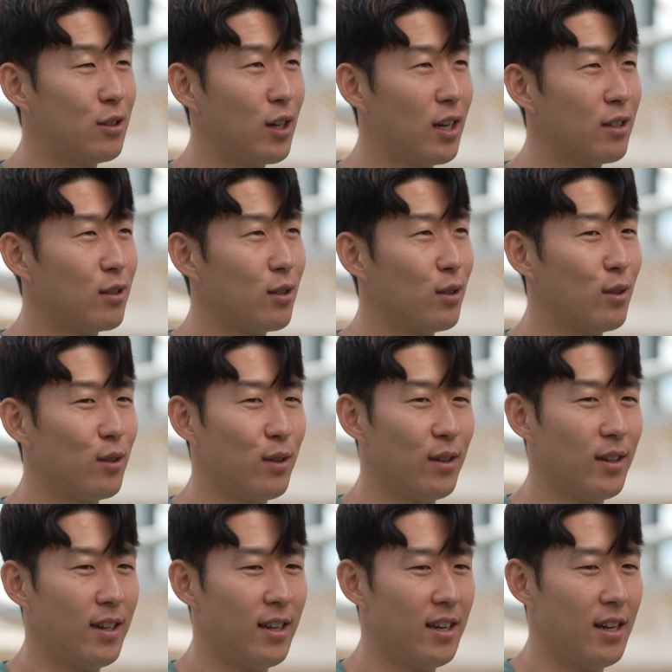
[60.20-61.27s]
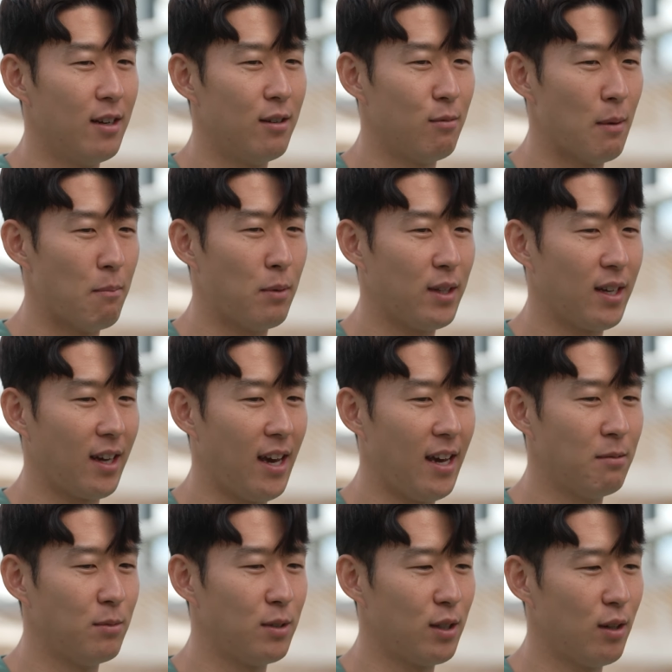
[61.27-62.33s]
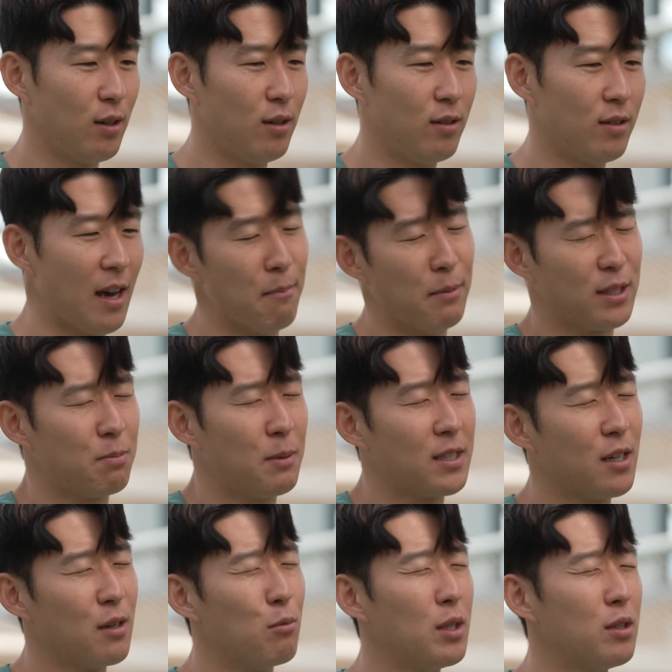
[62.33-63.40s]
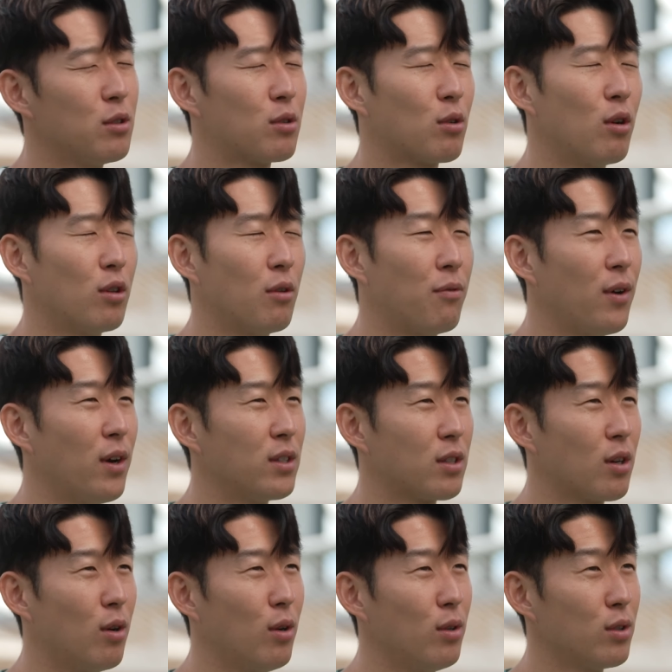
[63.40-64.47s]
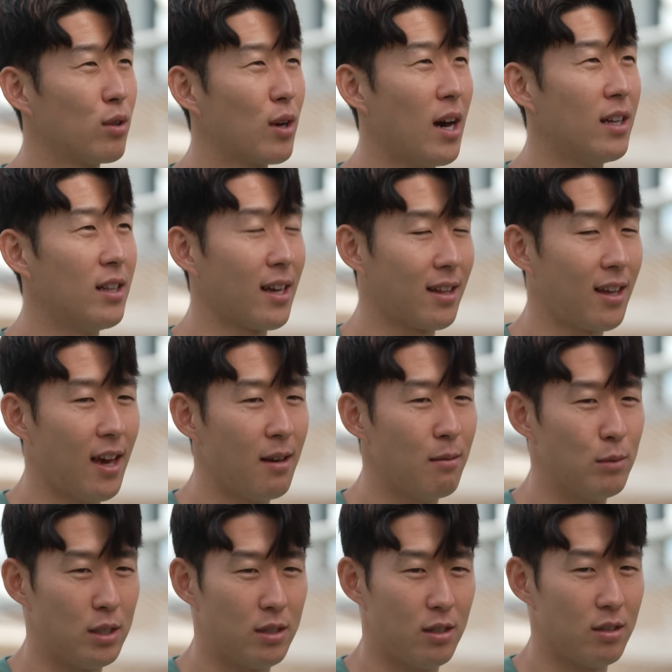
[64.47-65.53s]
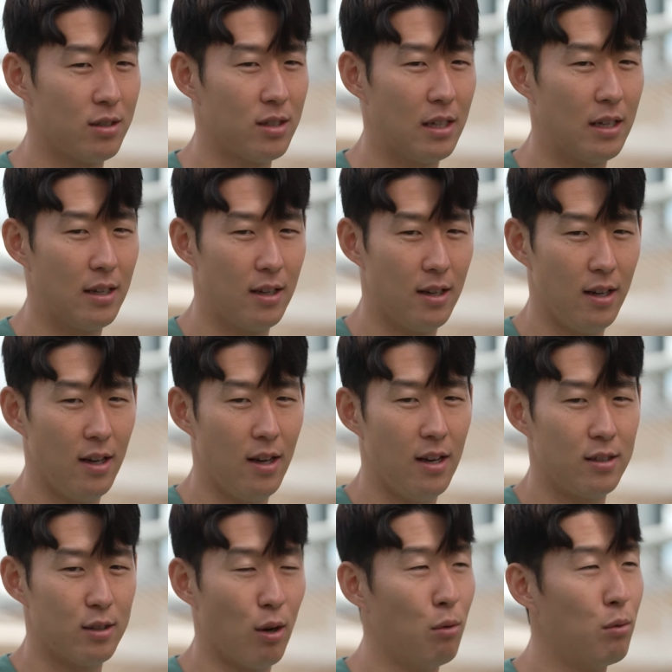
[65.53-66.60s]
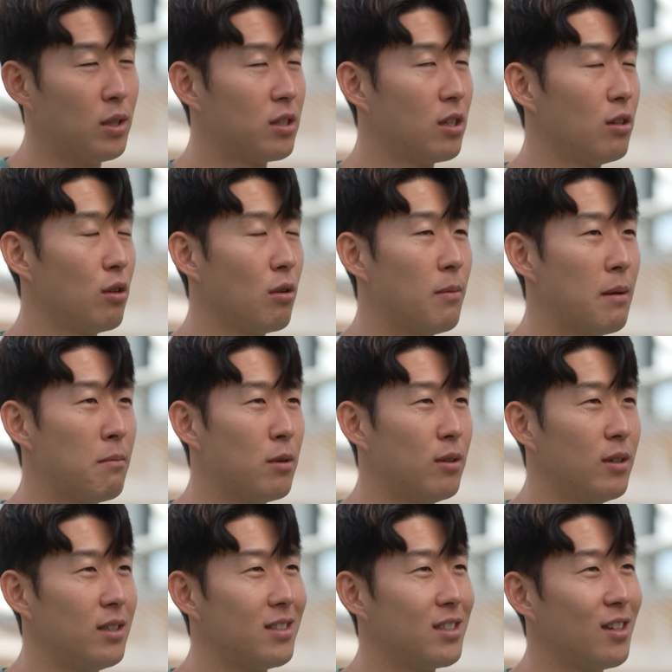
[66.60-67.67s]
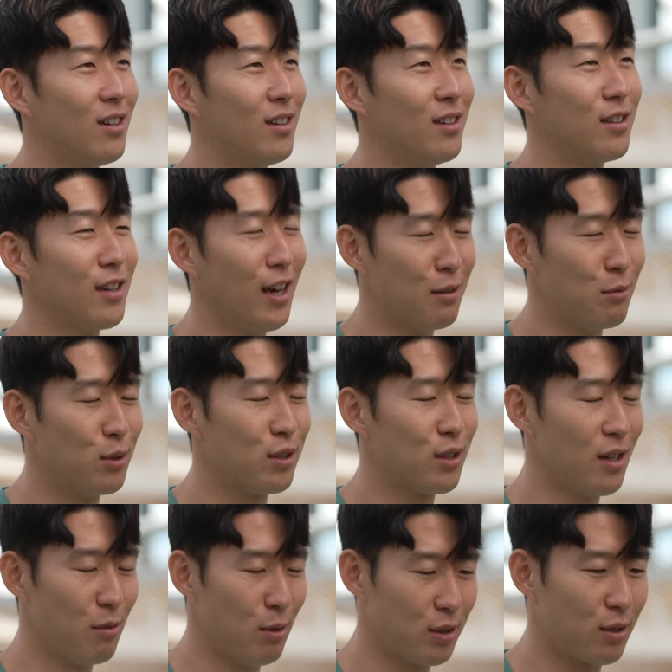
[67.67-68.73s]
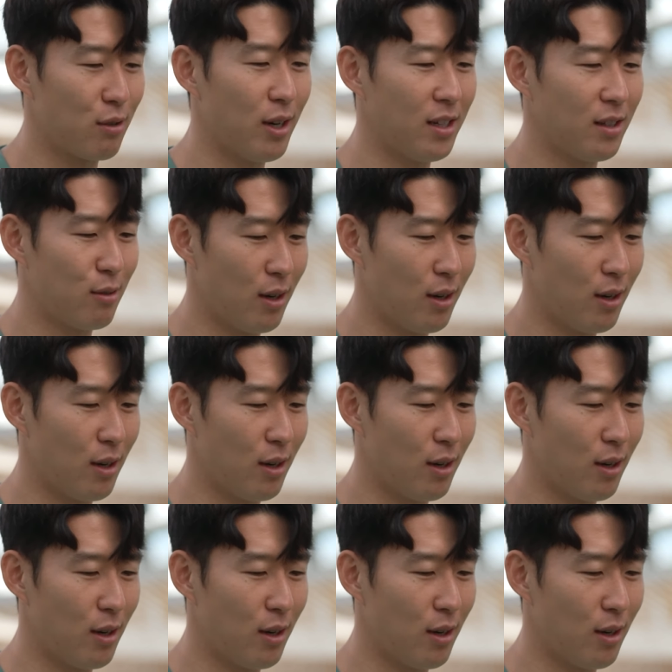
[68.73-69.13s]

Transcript: try to remember that game so yeah but especially when you score the first goal you can't that game is just it's always in your memory so yeah it was it was great